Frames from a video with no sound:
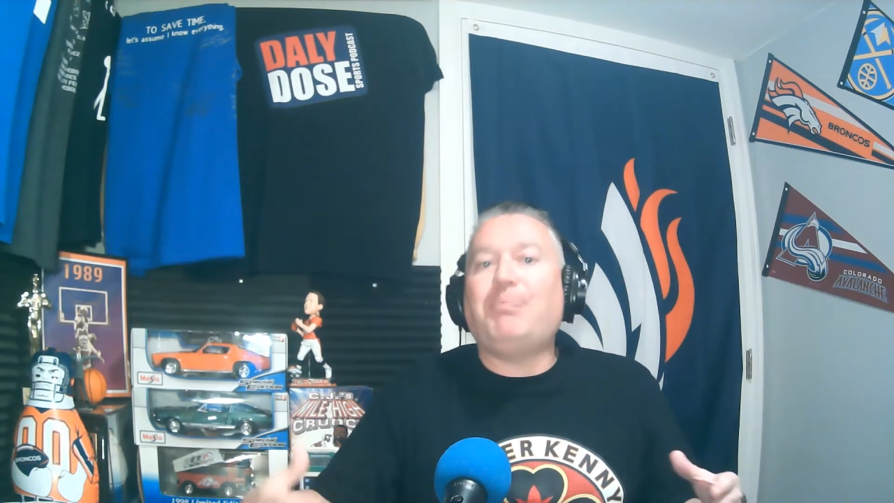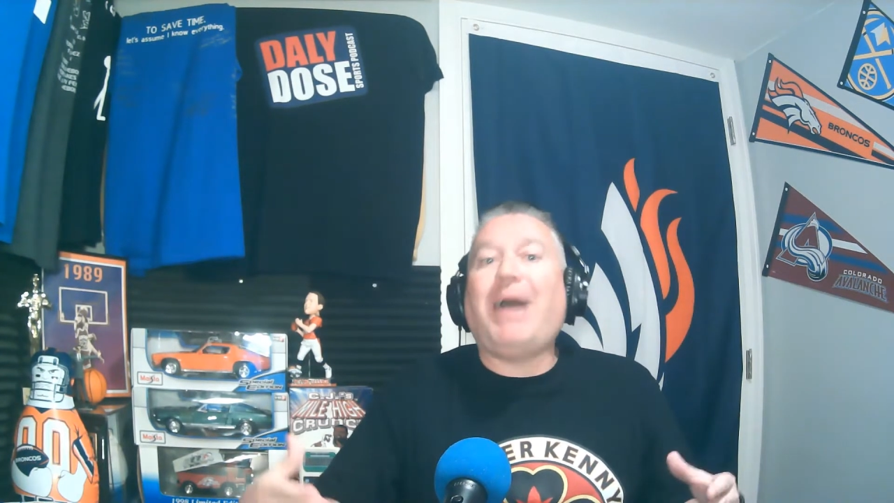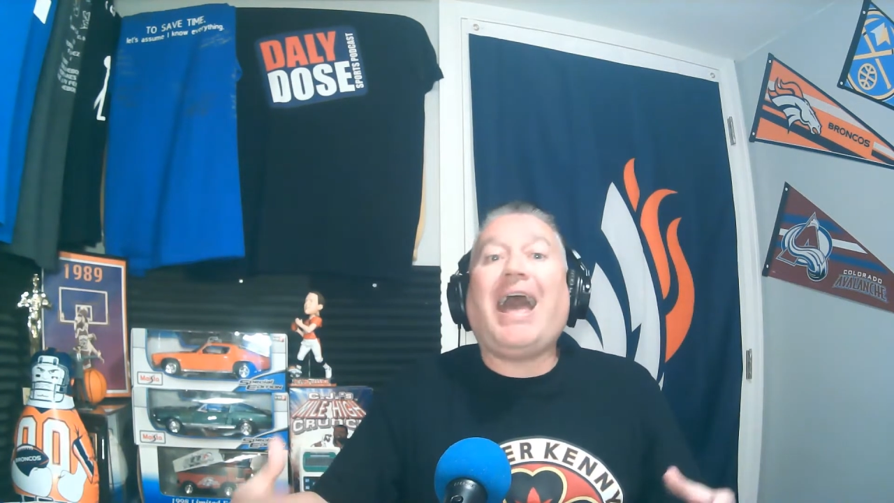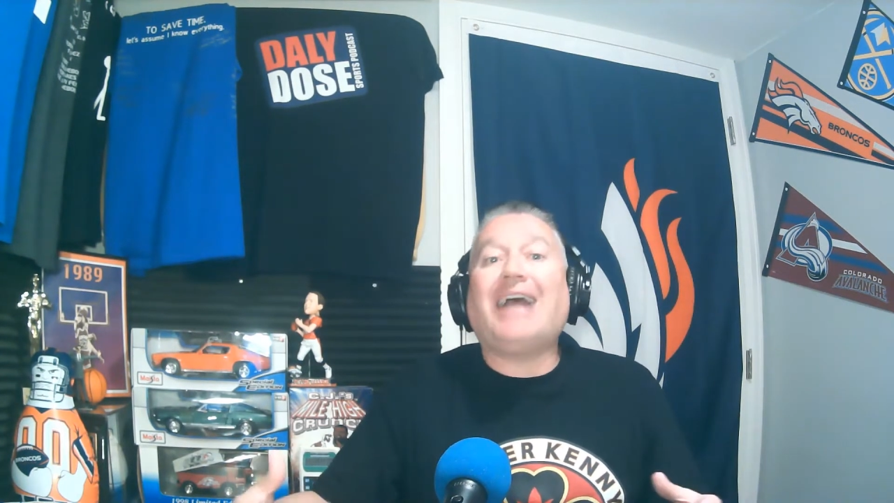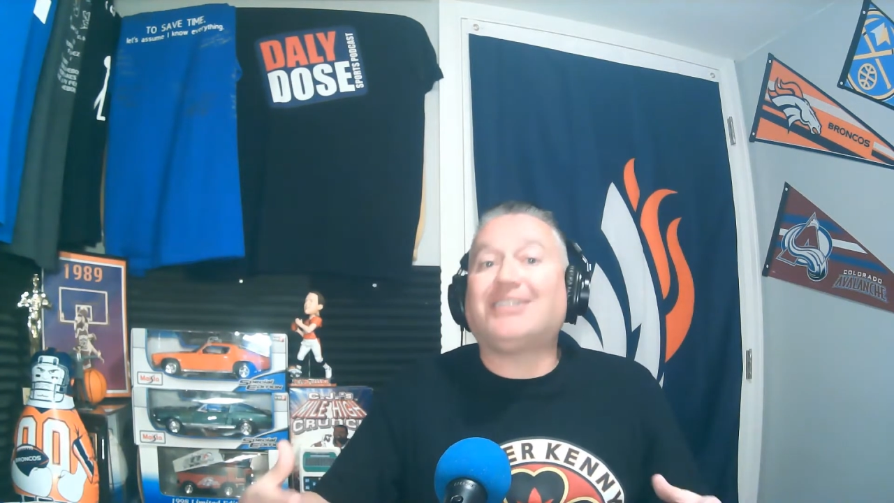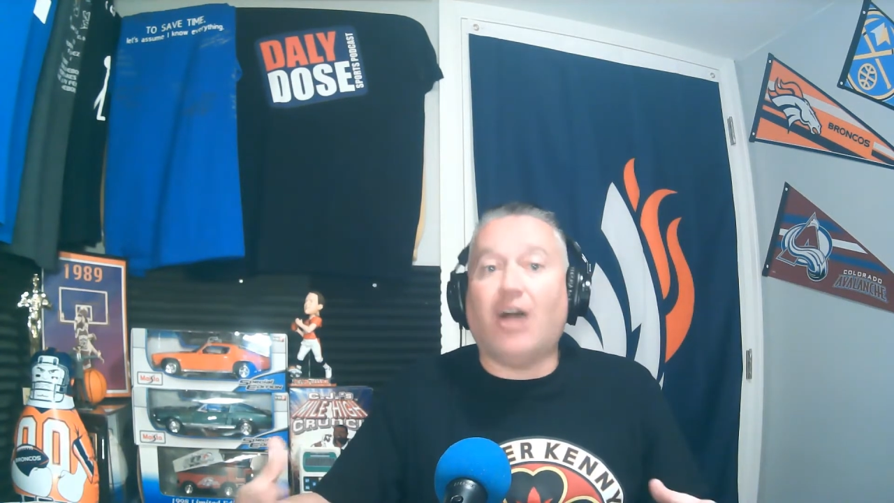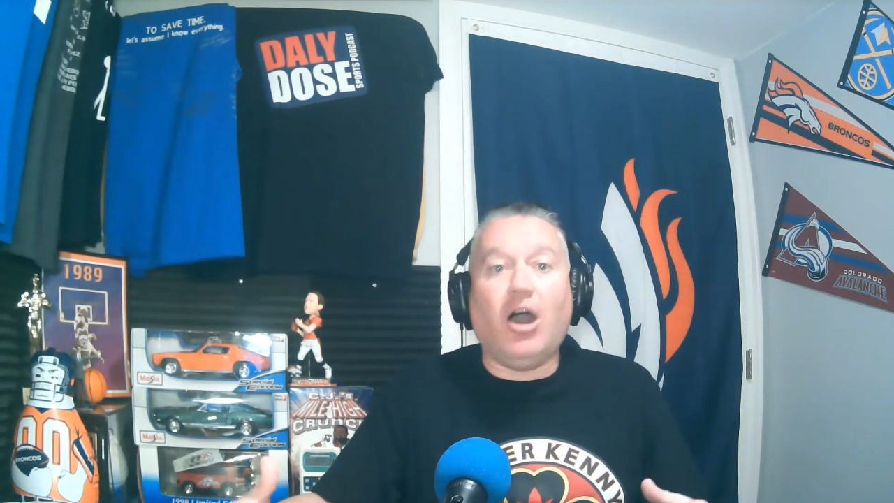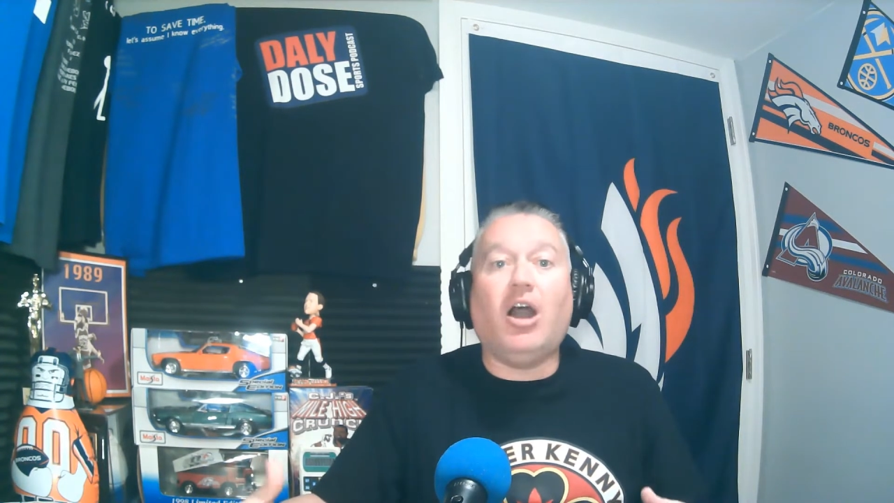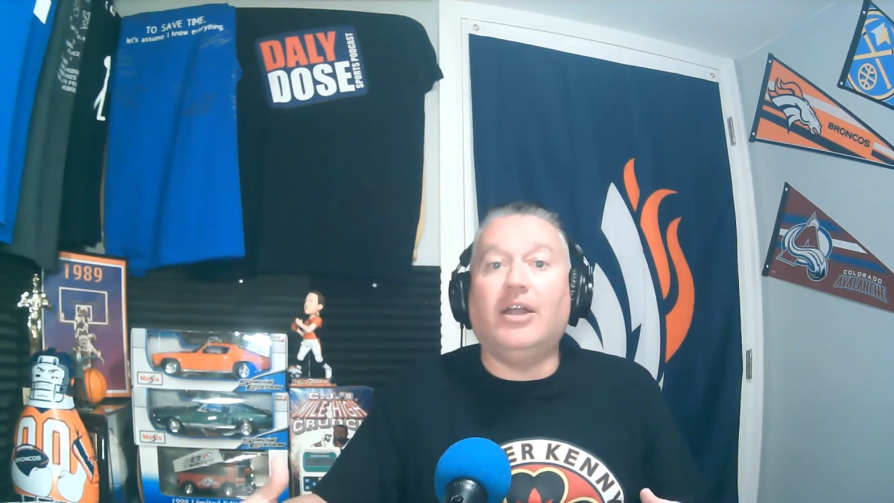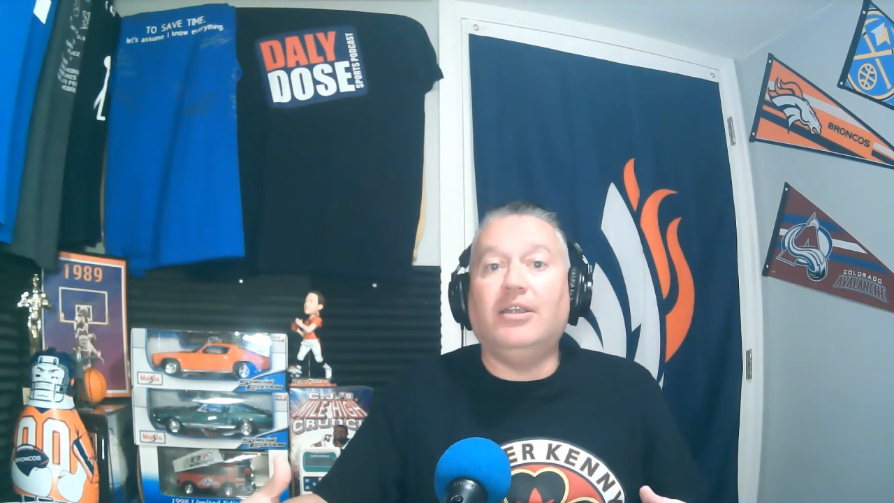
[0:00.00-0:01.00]
passed
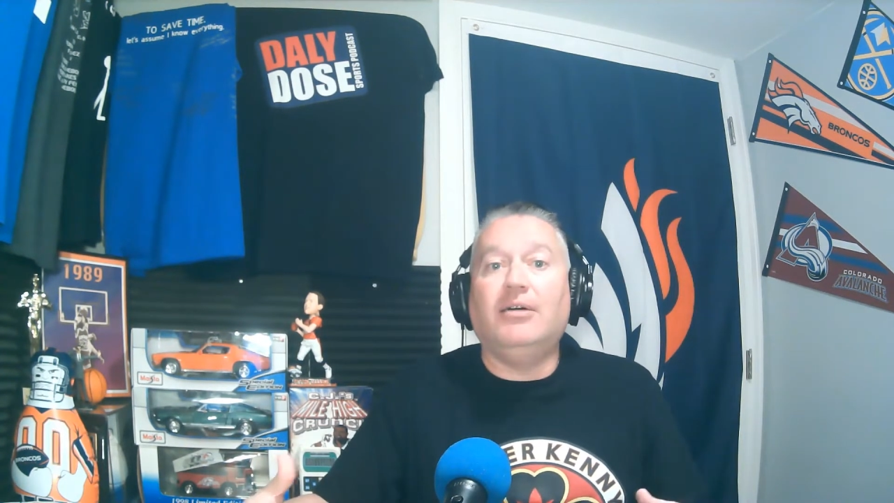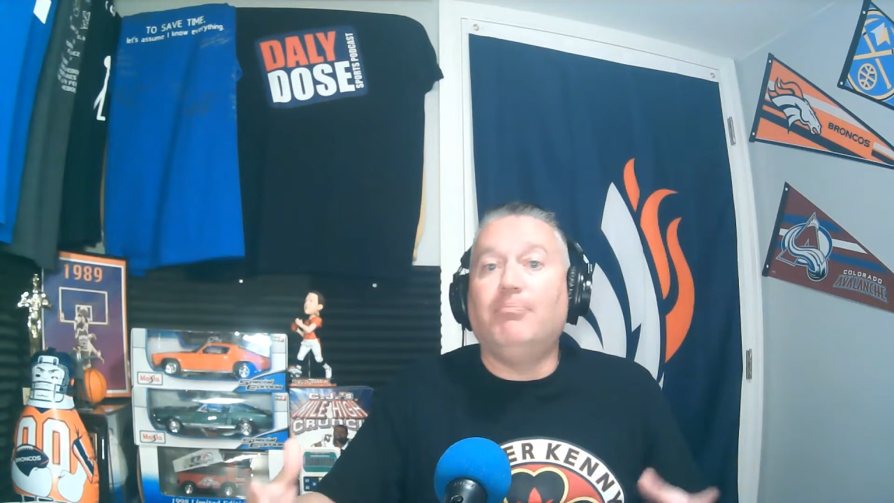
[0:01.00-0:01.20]
on